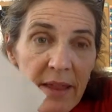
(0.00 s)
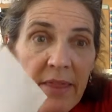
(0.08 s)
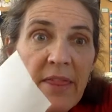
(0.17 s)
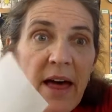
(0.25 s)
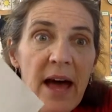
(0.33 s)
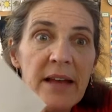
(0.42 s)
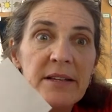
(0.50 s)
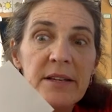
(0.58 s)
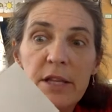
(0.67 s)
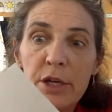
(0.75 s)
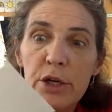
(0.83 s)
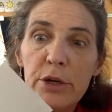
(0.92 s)
that
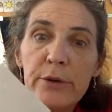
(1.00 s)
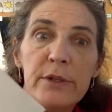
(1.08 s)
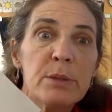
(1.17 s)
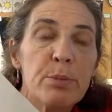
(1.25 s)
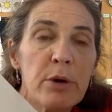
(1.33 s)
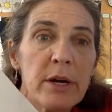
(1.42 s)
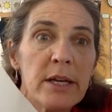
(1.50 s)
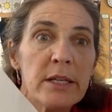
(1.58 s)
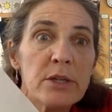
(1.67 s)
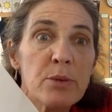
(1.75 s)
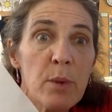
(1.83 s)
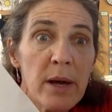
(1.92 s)
the
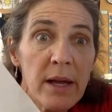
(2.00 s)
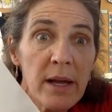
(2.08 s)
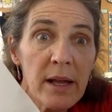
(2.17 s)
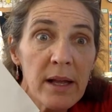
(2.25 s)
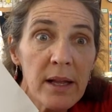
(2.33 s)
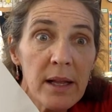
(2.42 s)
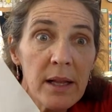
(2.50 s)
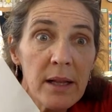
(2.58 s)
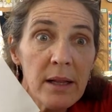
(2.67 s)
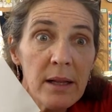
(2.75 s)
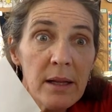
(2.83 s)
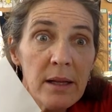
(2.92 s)
newsprint
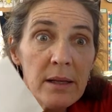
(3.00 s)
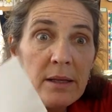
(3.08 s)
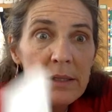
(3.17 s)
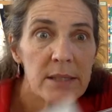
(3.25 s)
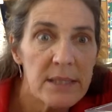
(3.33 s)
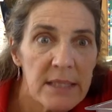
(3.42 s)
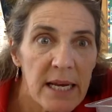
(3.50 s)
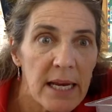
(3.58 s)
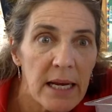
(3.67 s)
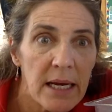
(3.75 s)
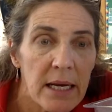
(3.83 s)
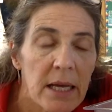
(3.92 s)
will sink,
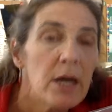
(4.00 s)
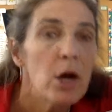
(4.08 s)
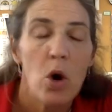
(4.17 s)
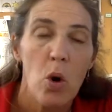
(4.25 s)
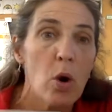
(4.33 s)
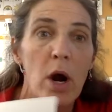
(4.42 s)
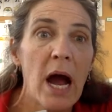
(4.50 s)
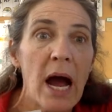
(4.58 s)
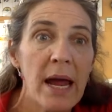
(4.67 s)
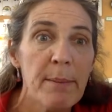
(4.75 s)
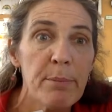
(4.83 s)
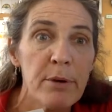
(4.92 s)
or
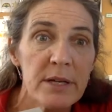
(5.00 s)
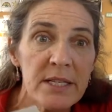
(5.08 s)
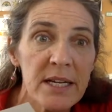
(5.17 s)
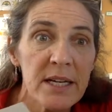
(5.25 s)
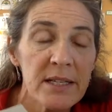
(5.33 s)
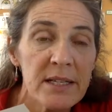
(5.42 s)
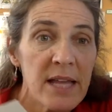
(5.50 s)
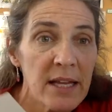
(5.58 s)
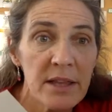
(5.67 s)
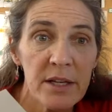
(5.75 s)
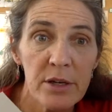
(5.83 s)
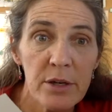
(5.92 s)
I predict that
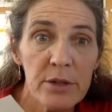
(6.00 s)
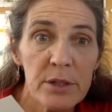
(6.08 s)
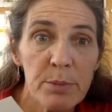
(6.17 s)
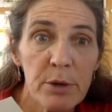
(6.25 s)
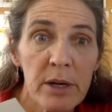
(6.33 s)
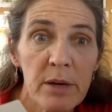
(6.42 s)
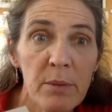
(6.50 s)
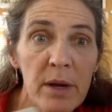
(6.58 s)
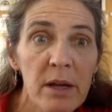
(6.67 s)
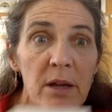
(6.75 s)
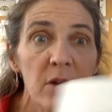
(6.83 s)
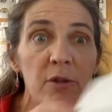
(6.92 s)
the newsprint
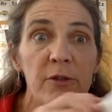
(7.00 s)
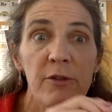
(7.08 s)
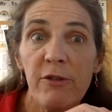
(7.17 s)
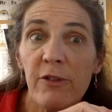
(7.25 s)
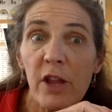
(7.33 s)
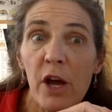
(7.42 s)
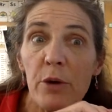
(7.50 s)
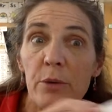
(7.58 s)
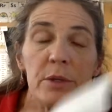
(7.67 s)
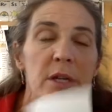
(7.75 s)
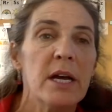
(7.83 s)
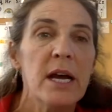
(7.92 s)
will
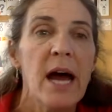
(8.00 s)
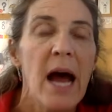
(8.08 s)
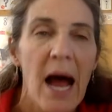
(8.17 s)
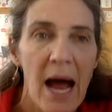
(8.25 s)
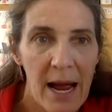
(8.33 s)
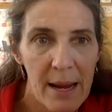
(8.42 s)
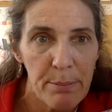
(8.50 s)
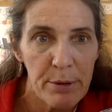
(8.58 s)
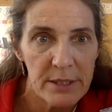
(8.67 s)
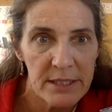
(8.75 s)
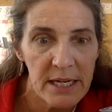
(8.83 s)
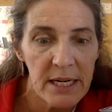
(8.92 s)
float. I
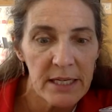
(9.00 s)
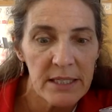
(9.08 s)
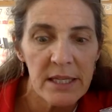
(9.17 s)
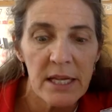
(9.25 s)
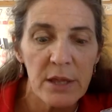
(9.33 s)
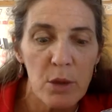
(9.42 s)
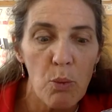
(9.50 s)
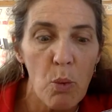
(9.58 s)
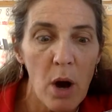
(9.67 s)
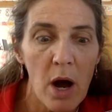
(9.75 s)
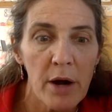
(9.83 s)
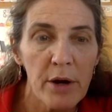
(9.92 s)
predict that the
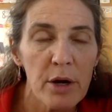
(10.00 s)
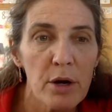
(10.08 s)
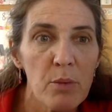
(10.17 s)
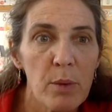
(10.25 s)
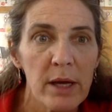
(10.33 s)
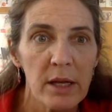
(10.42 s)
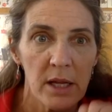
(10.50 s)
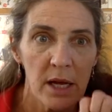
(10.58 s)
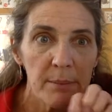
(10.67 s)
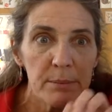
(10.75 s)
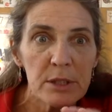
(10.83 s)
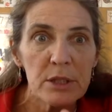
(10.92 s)
water will
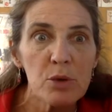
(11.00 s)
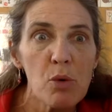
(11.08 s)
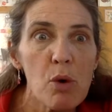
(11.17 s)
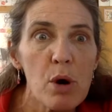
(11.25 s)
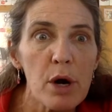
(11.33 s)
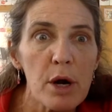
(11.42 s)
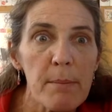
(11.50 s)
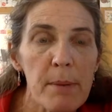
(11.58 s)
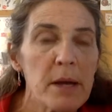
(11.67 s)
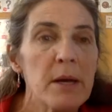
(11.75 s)
absorb.